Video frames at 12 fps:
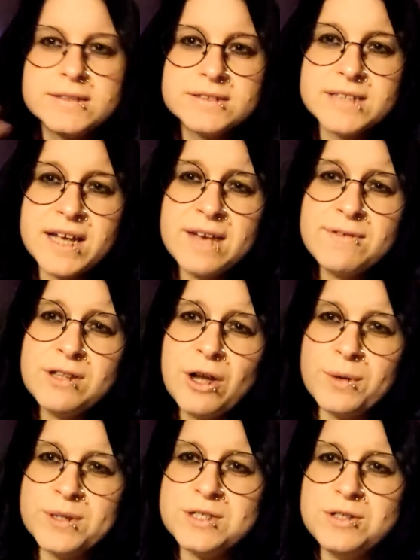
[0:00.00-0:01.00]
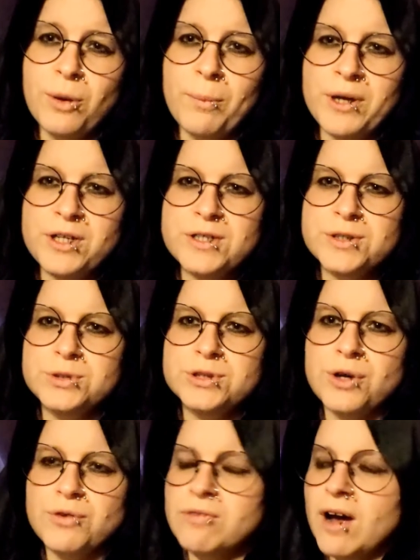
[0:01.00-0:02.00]
So even though it's not my usual
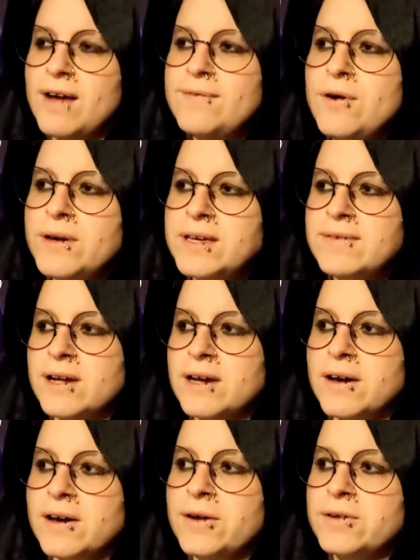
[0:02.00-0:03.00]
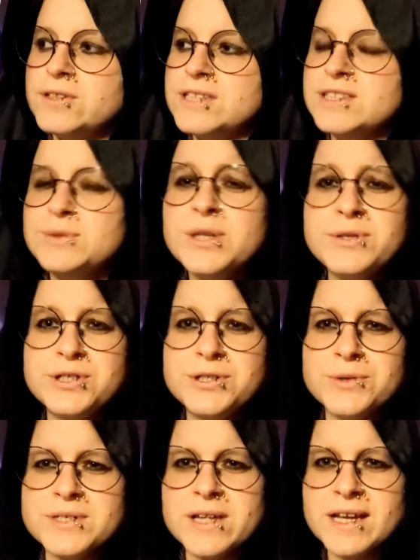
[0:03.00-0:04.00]
genre, I thought I'd give it a go because it was only
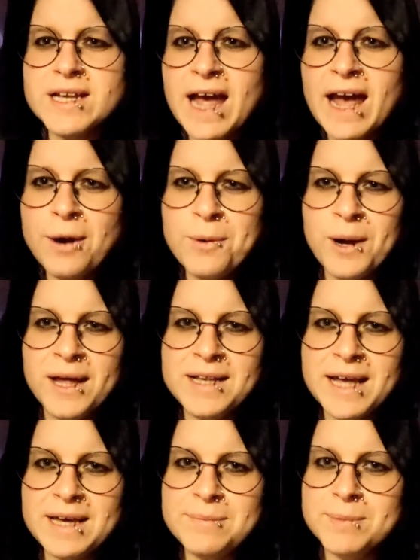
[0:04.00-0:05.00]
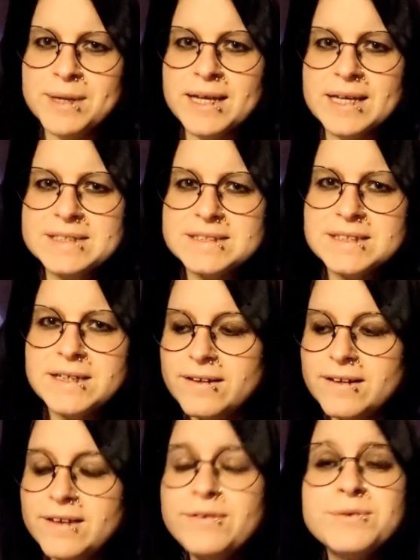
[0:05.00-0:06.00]
short. It's like an hour and 8 minutes.
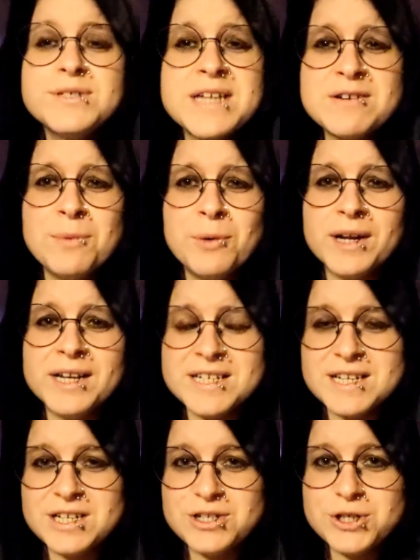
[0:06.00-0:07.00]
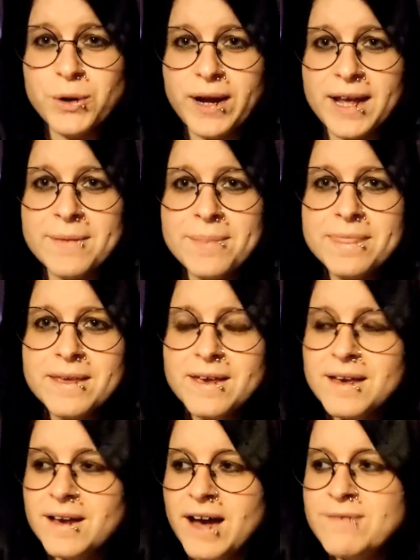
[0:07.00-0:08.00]
If it was terrible and I didn't enjoy it,
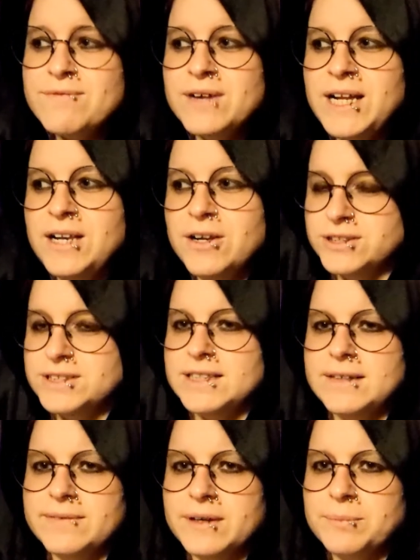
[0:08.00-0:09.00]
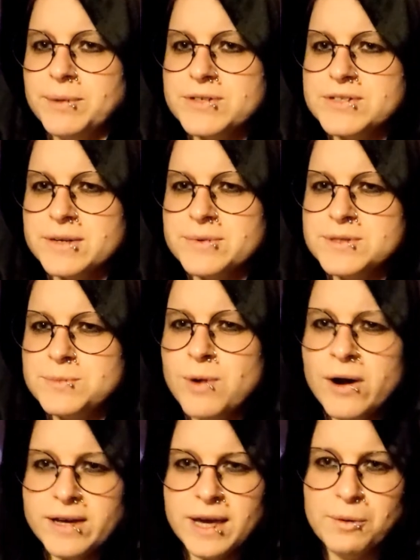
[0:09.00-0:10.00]
I haven't really lost anything because I was
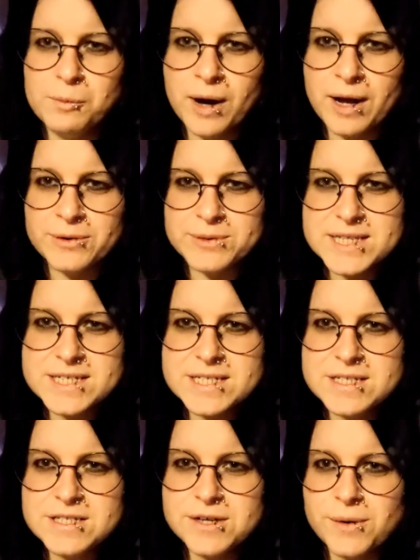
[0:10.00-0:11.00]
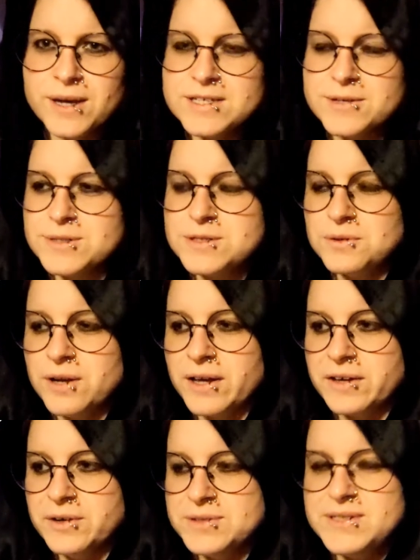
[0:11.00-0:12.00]
working while I was listening to it, so it's not
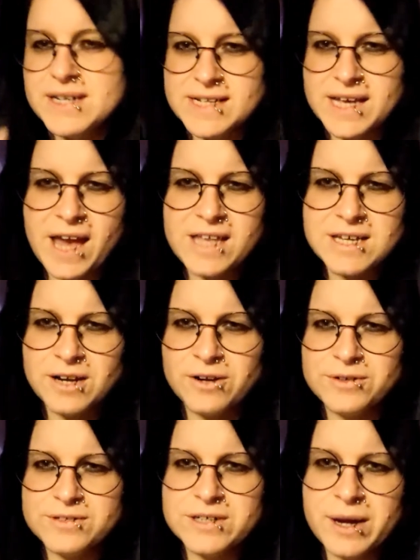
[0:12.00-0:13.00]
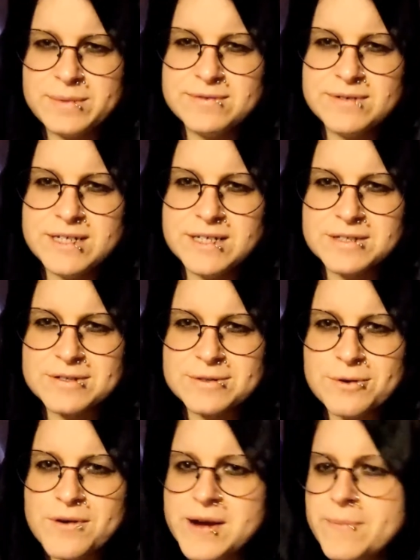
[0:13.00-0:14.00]
like I was dedicating a load of time to reading the
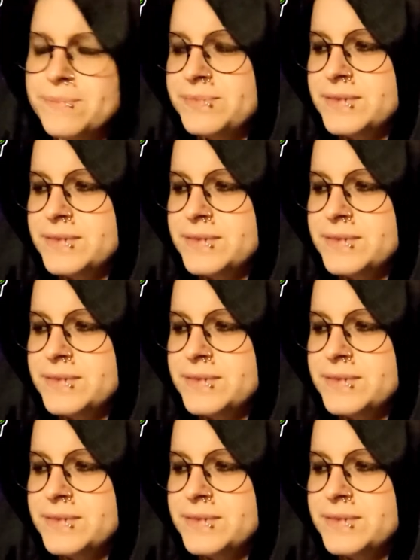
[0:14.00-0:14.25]
story.